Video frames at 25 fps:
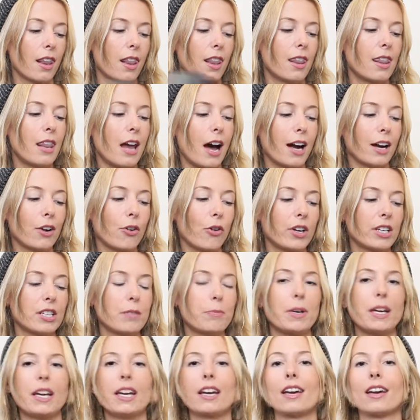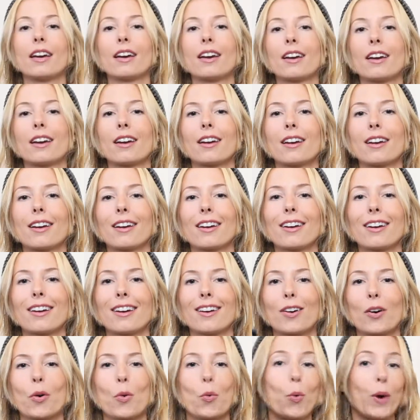not going to be
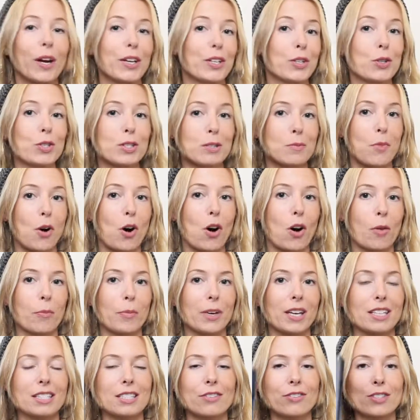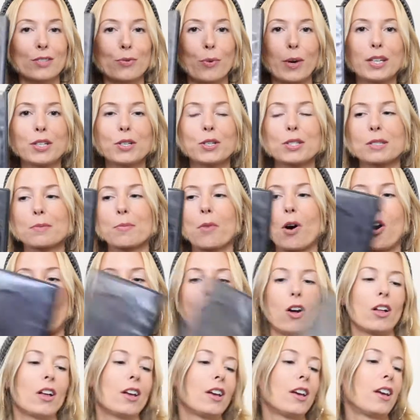way too small, because if it's way too
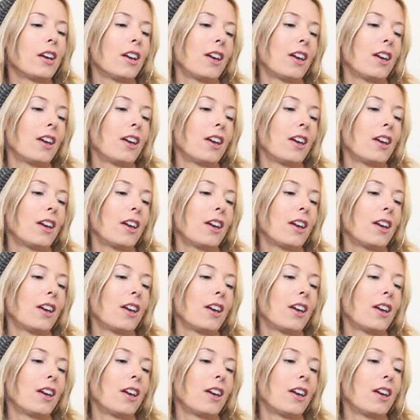small,